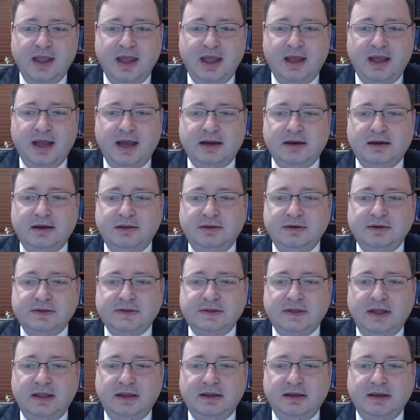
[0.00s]
and
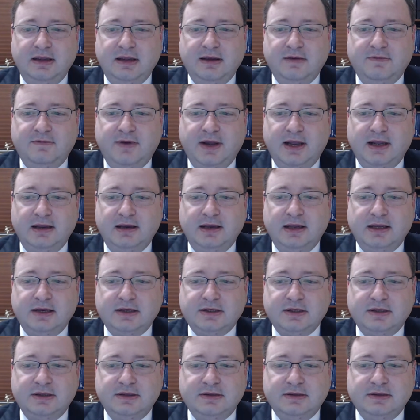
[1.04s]
understanding
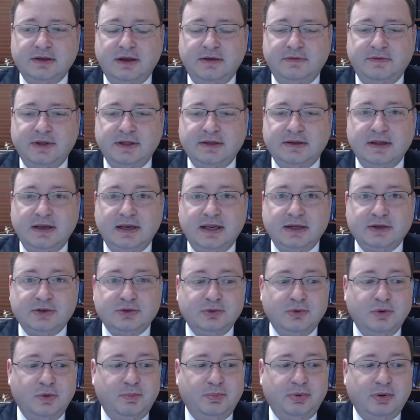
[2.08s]
violations of
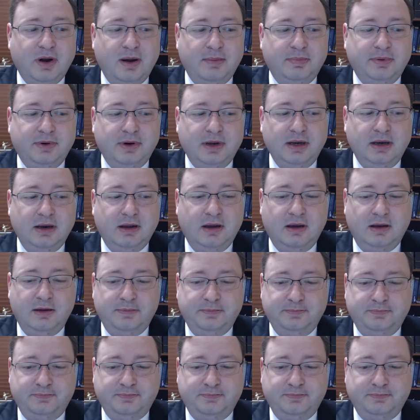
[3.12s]
intellectual property law.